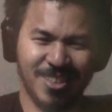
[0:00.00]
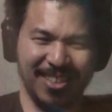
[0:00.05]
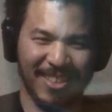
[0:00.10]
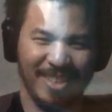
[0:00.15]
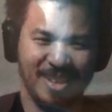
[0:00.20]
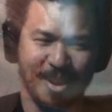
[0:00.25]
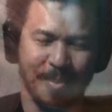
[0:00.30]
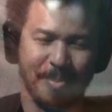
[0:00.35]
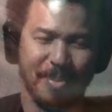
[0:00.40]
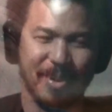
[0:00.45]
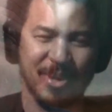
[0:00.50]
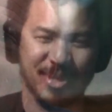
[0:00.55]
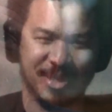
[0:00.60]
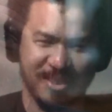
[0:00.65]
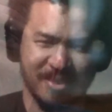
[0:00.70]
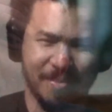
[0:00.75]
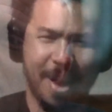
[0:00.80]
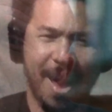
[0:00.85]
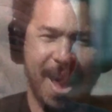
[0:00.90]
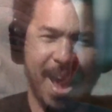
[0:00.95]
Yeah, abuse
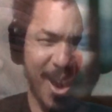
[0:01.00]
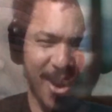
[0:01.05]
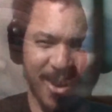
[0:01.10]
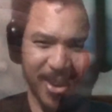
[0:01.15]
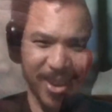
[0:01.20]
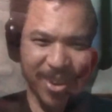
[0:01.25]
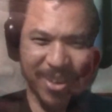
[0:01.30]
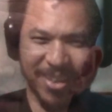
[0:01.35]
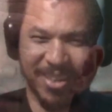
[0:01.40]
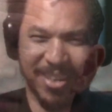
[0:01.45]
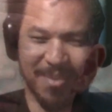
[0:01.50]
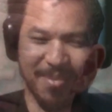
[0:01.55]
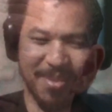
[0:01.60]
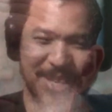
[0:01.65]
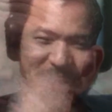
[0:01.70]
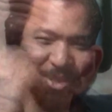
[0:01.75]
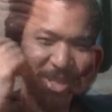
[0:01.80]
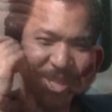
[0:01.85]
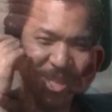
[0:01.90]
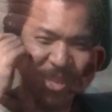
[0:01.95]
of power. You can't be
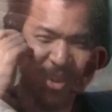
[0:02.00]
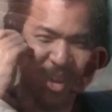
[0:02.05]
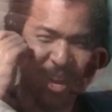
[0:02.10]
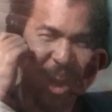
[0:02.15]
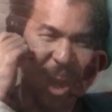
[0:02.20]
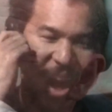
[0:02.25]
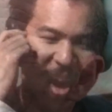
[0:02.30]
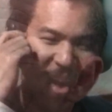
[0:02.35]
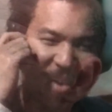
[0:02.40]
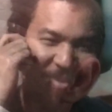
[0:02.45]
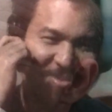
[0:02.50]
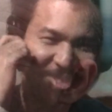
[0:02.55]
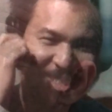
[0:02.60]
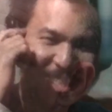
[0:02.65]
using your cop